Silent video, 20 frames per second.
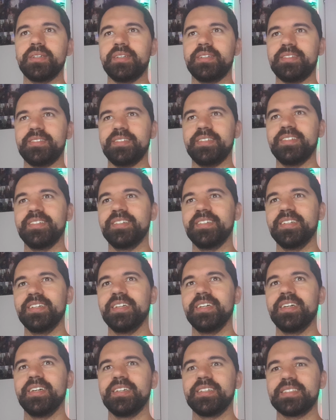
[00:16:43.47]

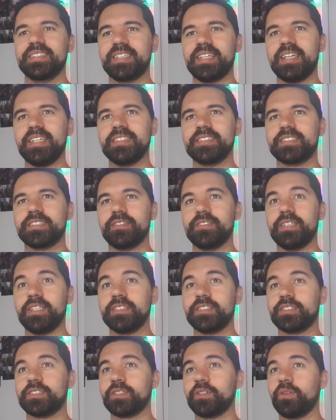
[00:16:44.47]
Okay, so
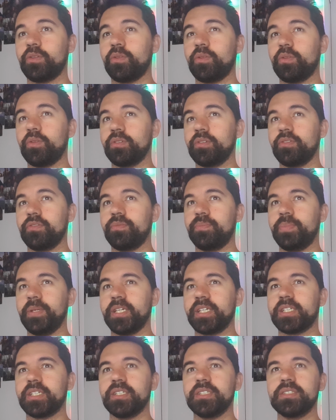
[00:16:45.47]
that's all of
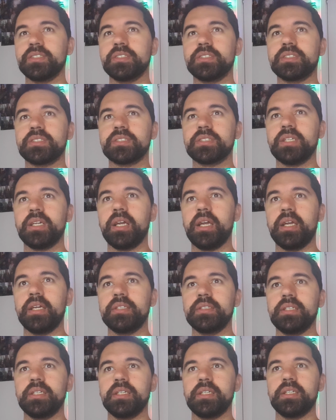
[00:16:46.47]
Becca's,
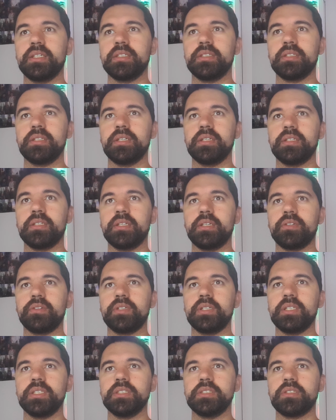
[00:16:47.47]
and then
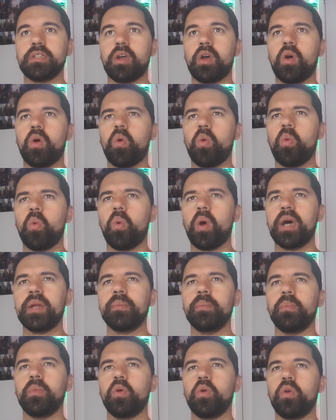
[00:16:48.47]
there is
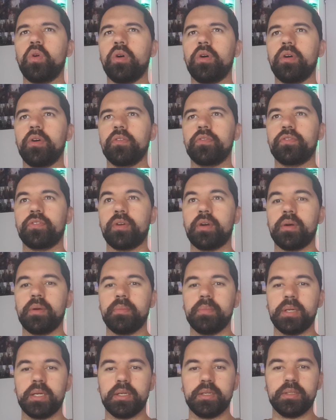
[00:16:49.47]
one more
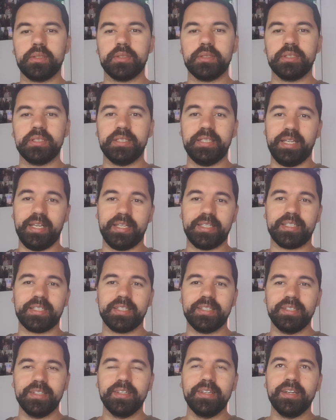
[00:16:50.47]
from Nick.
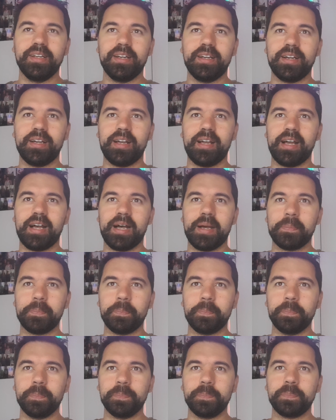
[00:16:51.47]

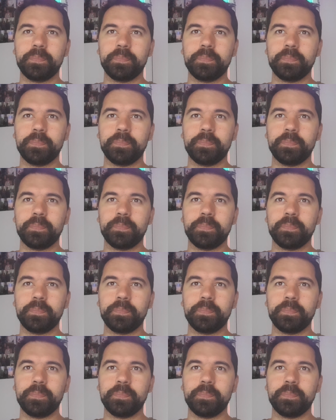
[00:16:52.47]
Um,